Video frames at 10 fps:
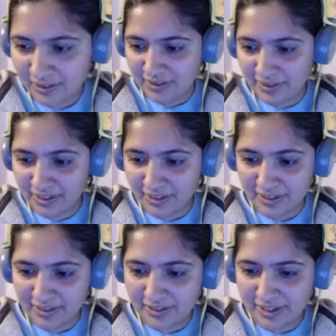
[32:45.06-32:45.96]
Right?
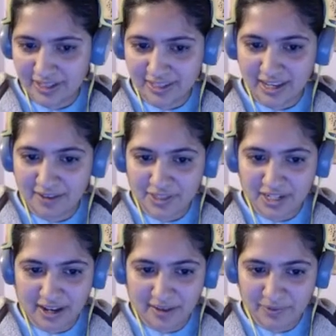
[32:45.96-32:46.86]
See, it saves
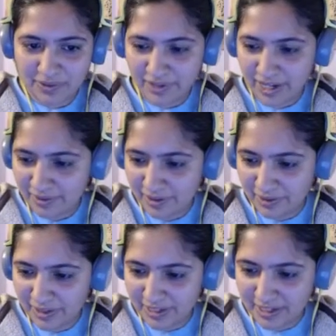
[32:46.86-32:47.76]
time, so now I know
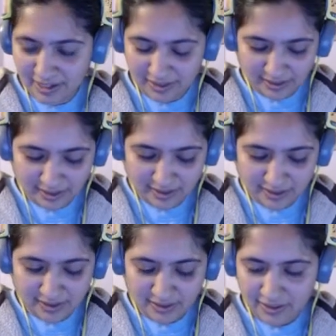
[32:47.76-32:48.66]
exactly
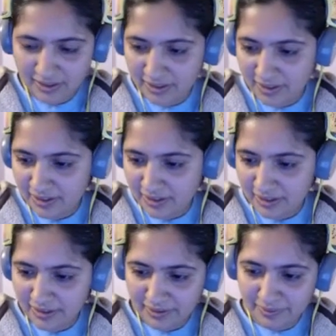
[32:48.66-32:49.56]

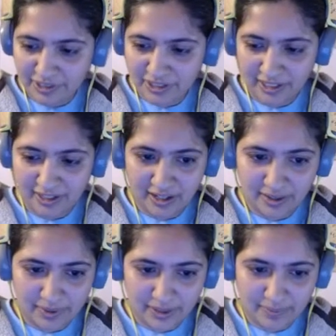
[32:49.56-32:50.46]
which layer I
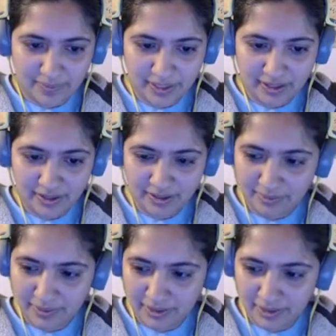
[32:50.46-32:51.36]
want to be
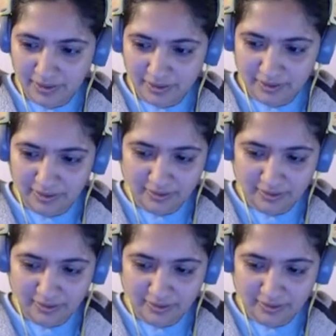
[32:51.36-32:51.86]
working on.